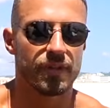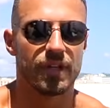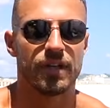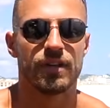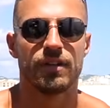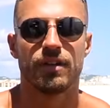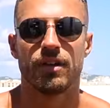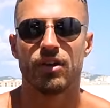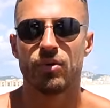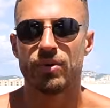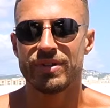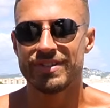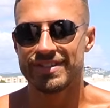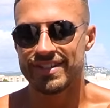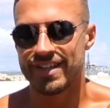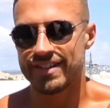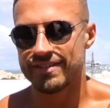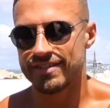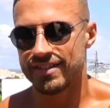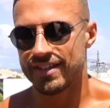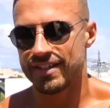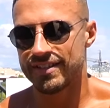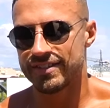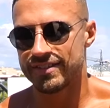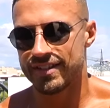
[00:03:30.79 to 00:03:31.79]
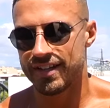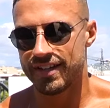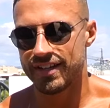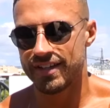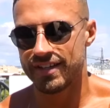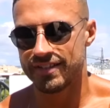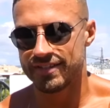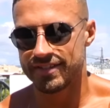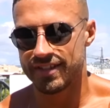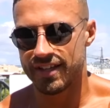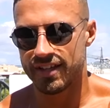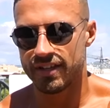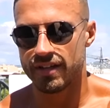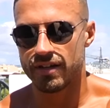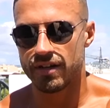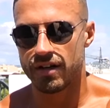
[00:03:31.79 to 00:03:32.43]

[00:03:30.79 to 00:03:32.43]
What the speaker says: and low intensity steady state